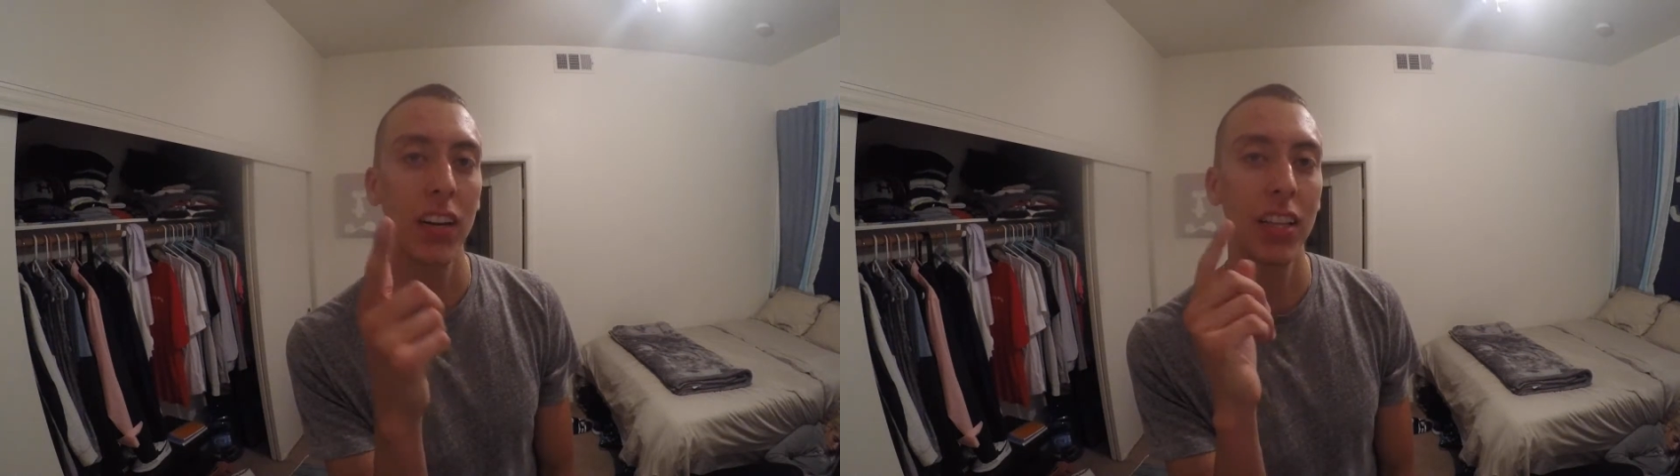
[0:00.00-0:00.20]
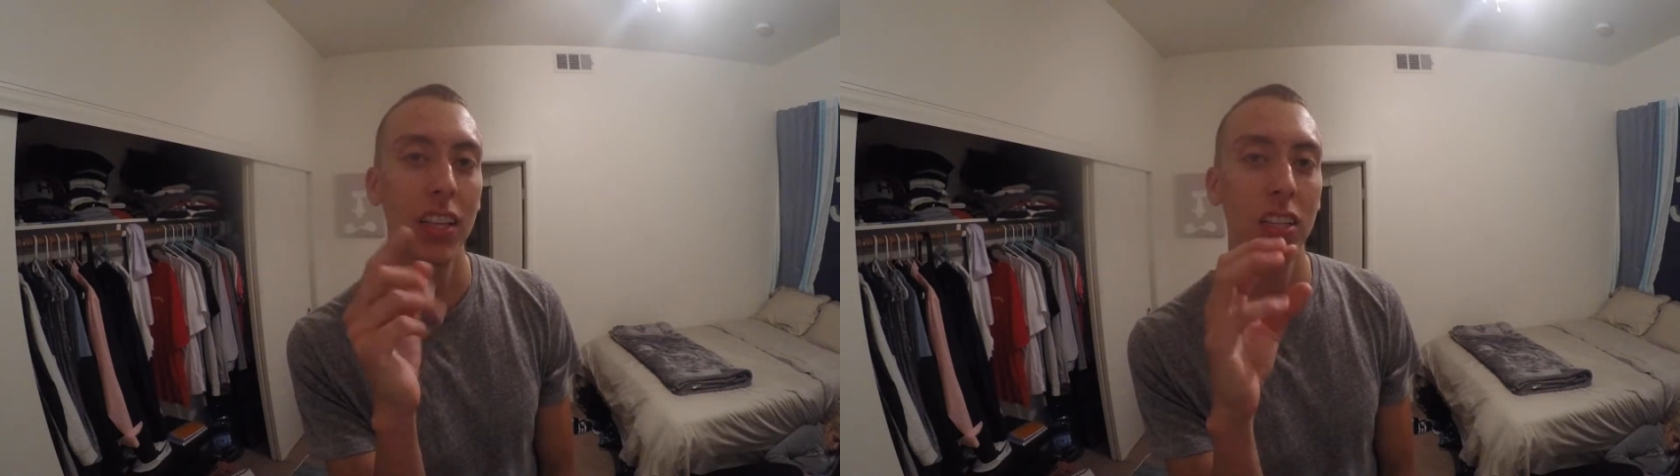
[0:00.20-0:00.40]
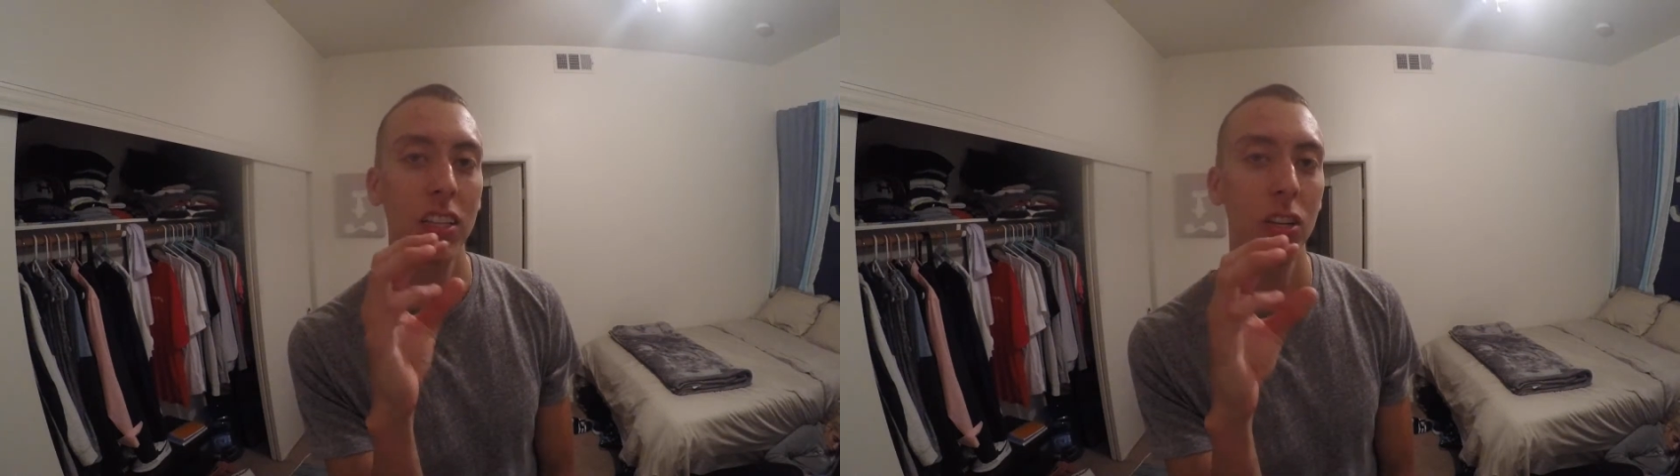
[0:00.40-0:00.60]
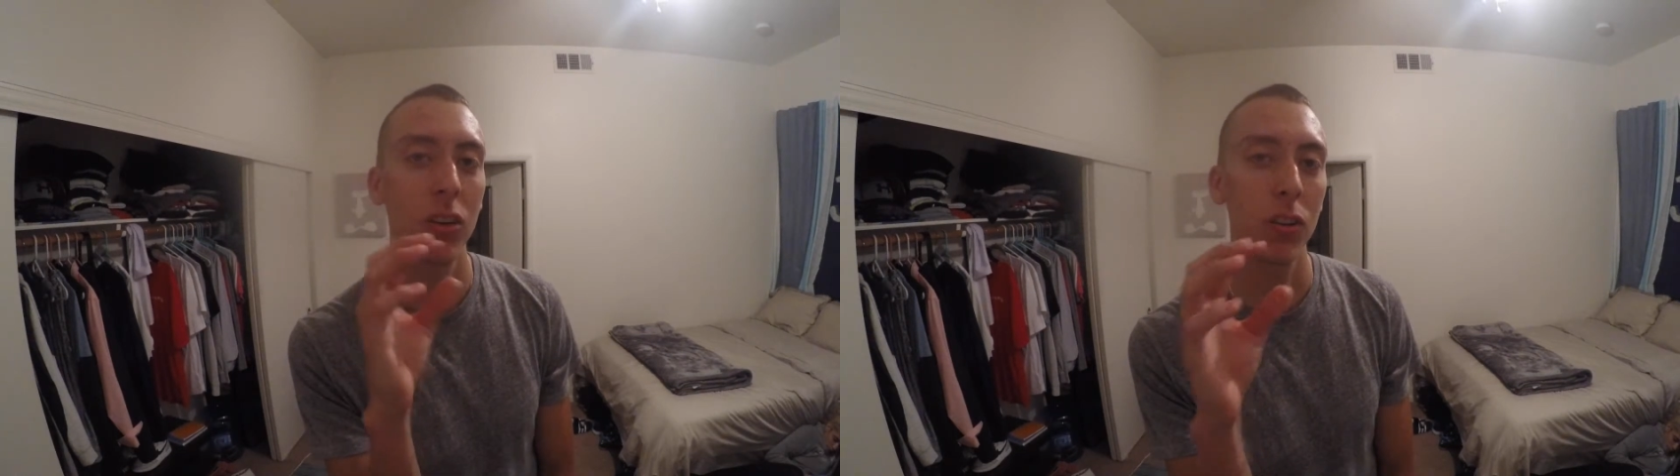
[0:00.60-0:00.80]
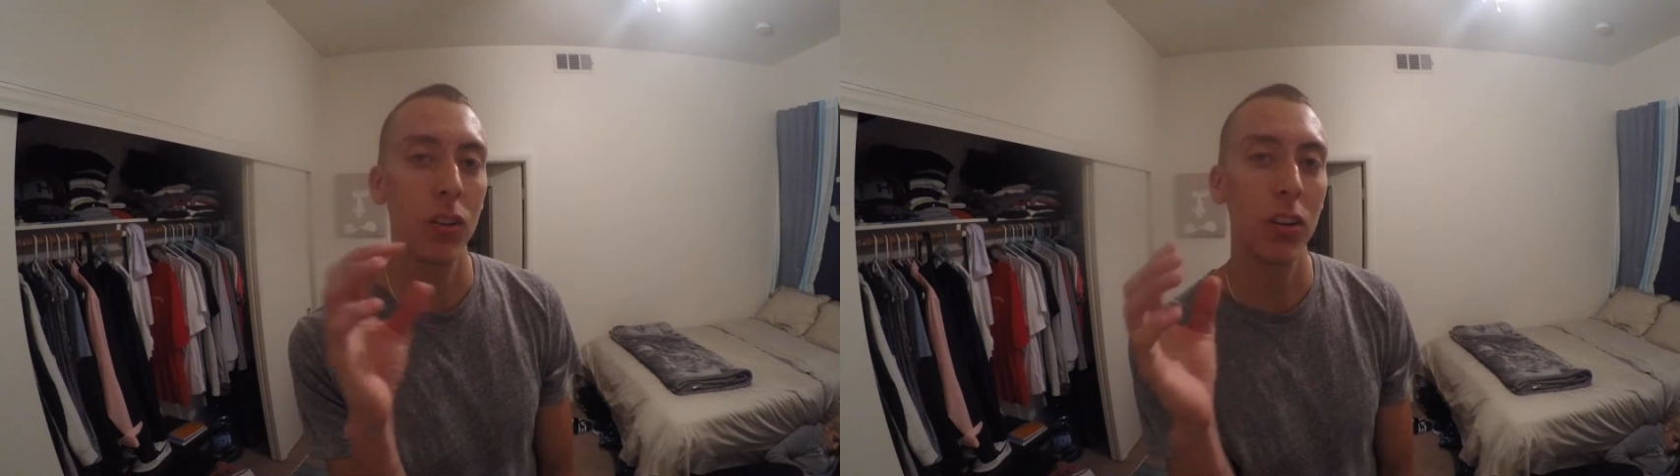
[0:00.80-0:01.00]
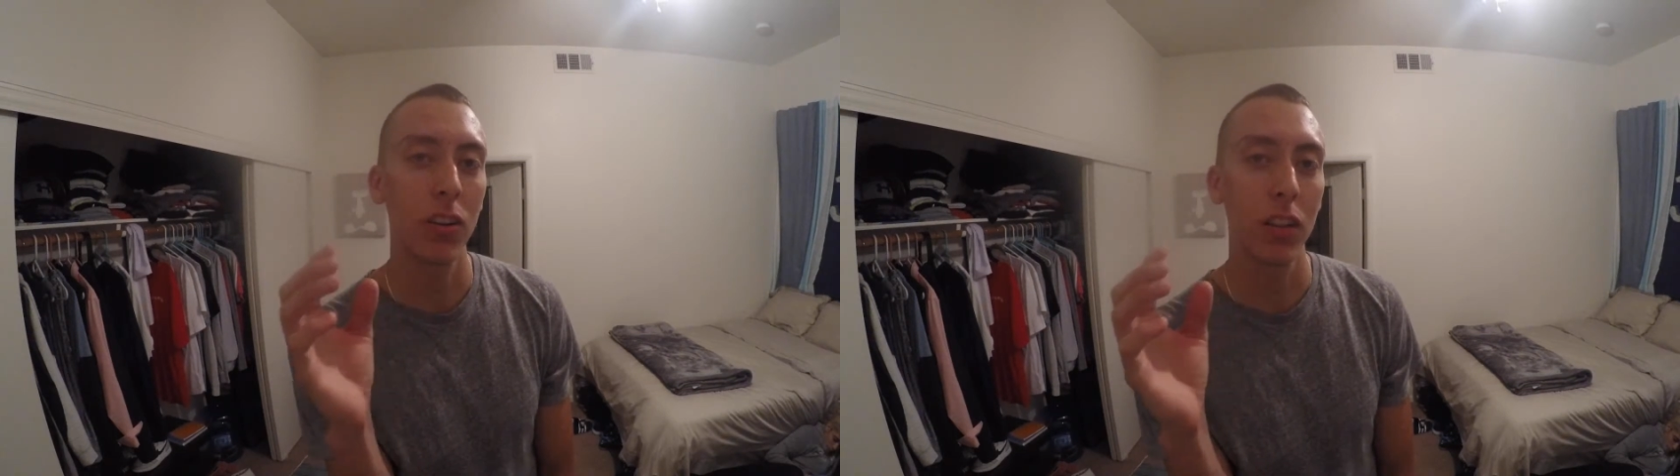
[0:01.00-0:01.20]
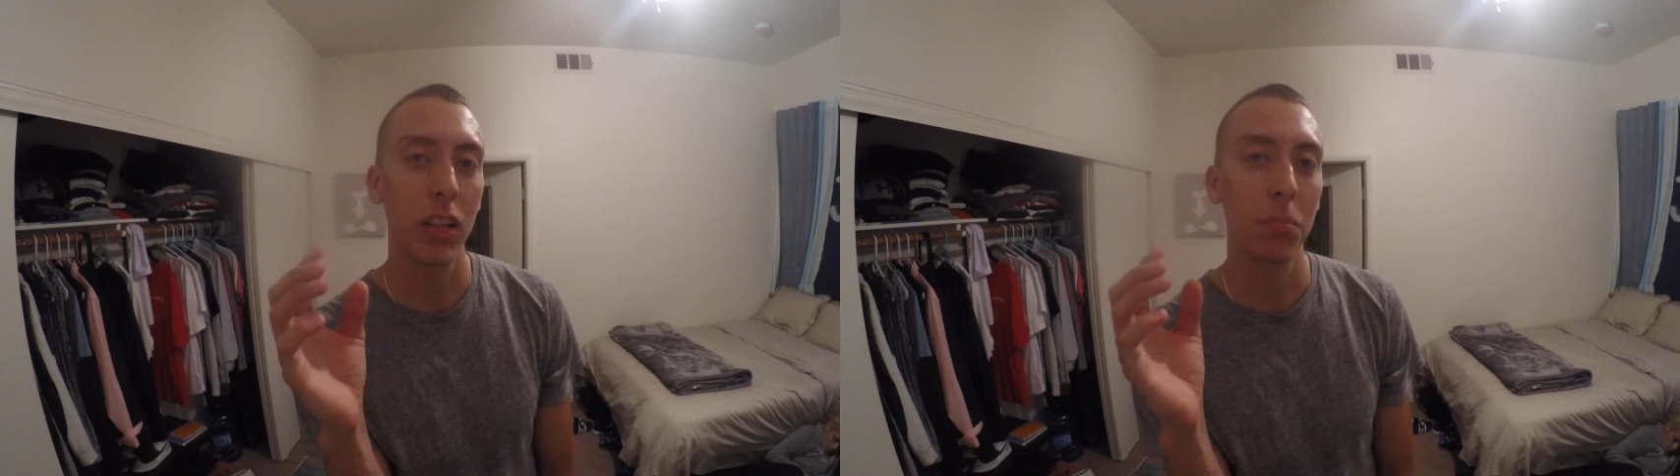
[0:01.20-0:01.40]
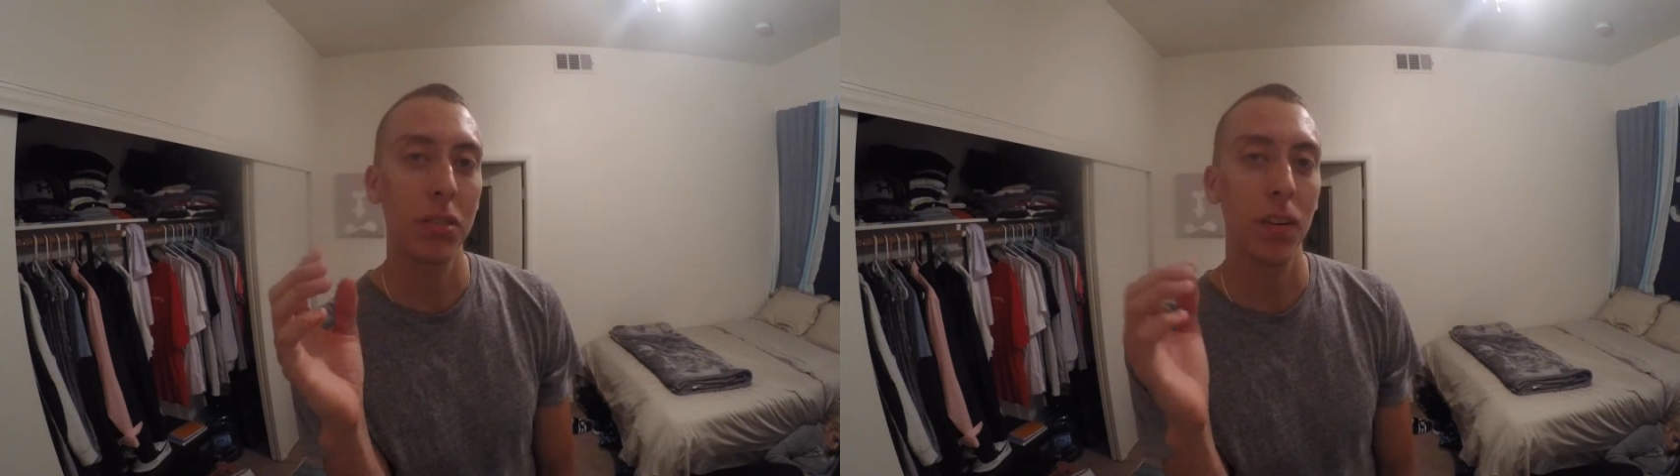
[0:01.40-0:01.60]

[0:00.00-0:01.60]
and then just show you little clips